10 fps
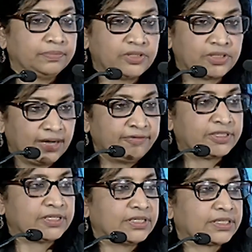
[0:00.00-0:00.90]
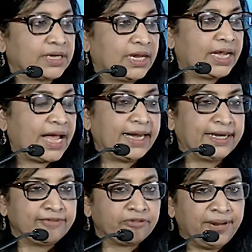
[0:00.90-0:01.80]
services and
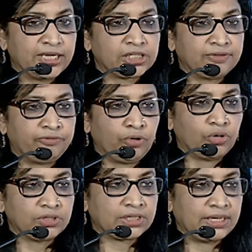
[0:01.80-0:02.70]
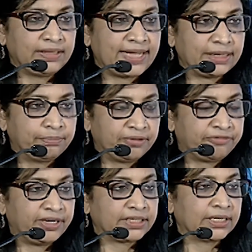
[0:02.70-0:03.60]
information flows that
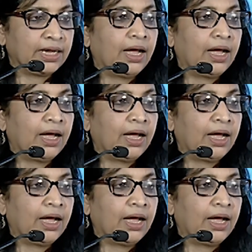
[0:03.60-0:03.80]
befit